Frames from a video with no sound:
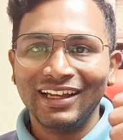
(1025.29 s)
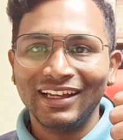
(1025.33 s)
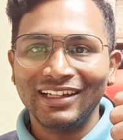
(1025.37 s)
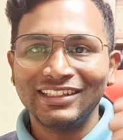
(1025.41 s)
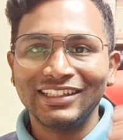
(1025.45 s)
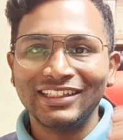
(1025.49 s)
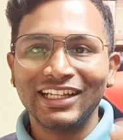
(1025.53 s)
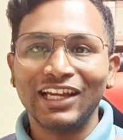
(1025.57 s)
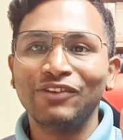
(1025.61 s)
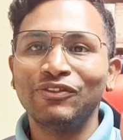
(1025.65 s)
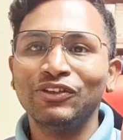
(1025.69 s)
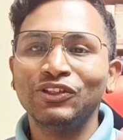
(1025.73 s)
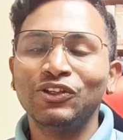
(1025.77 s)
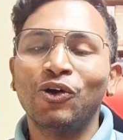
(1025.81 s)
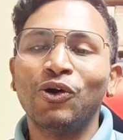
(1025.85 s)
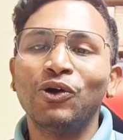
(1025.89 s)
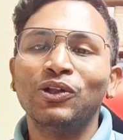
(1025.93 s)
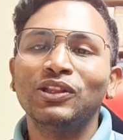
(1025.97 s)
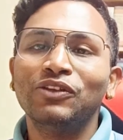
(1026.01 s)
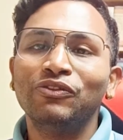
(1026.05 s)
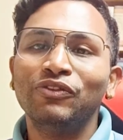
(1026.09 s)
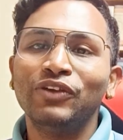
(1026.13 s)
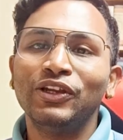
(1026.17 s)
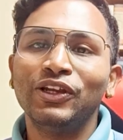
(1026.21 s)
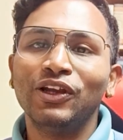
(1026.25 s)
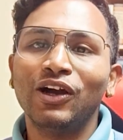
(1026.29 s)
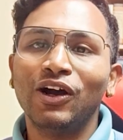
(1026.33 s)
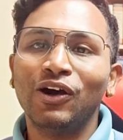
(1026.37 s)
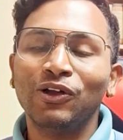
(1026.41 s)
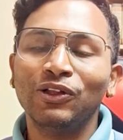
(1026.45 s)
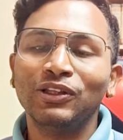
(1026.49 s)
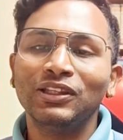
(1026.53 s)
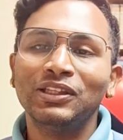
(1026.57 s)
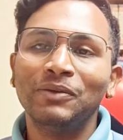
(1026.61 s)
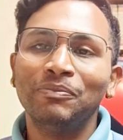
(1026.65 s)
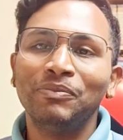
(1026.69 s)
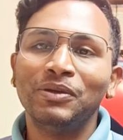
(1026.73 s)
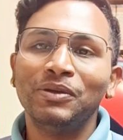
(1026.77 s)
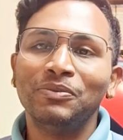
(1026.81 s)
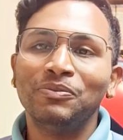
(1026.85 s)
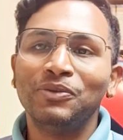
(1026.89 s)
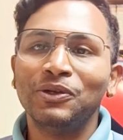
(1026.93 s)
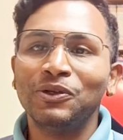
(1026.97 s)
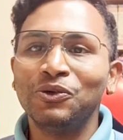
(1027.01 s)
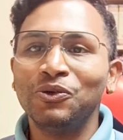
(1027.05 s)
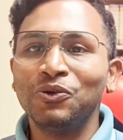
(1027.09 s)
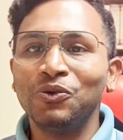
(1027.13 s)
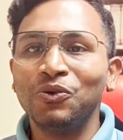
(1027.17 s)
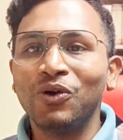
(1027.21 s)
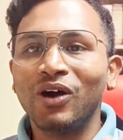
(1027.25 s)
Share with all the people
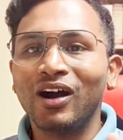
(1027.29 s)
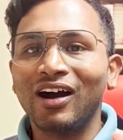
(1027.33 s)
who